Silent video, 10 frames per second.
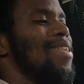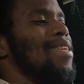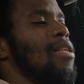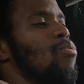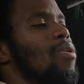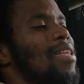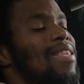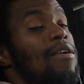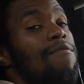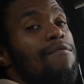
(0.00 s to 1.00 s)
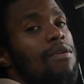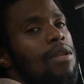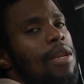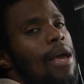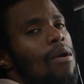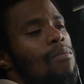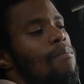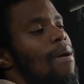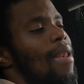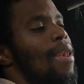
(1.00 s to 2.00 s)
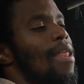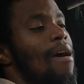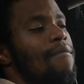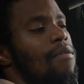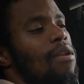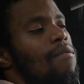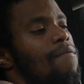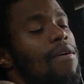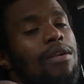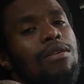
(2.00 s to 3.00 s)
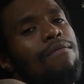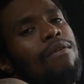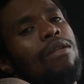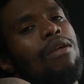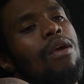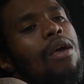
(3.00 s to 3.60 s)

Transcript: and dealing with it differently now by laughing in the face of it